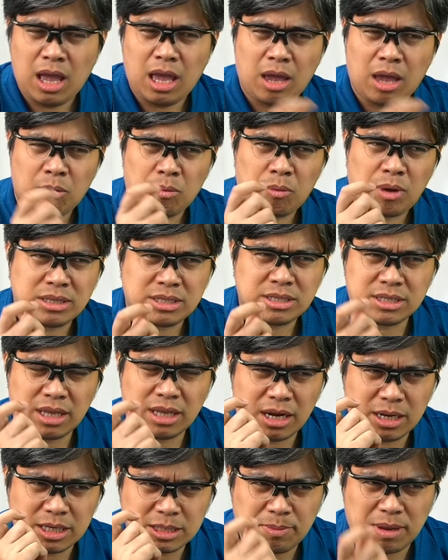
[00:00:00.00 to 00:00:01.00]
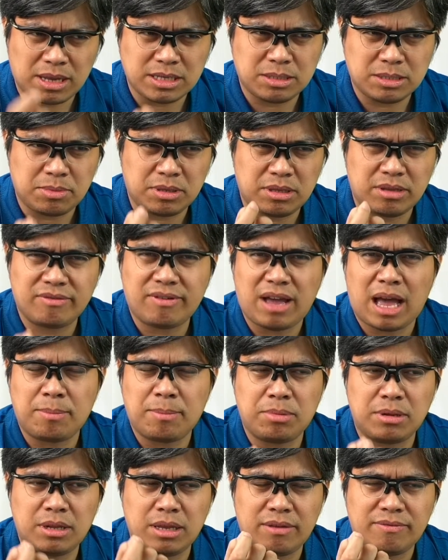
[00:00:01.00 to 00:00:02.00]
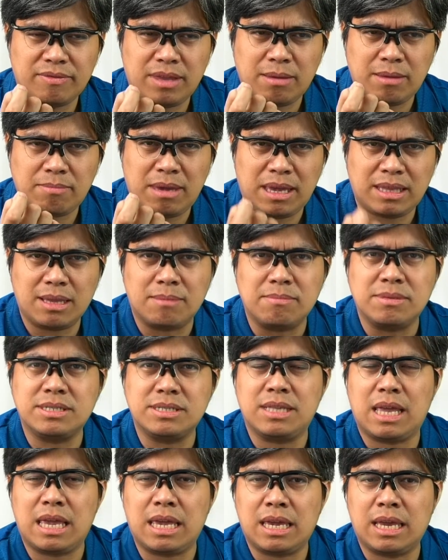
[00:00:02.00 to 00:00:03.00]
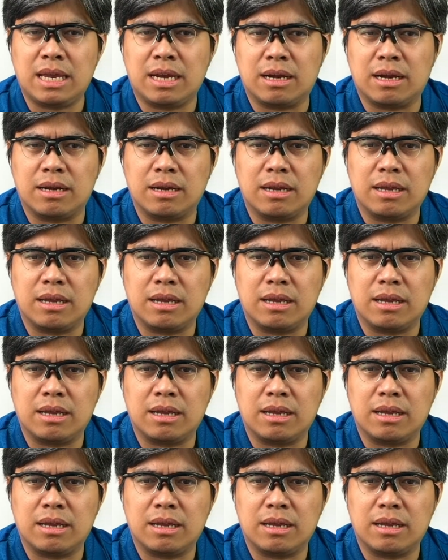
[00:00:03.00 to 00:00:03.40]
what's the responsibility of Apple if they made a mistake here?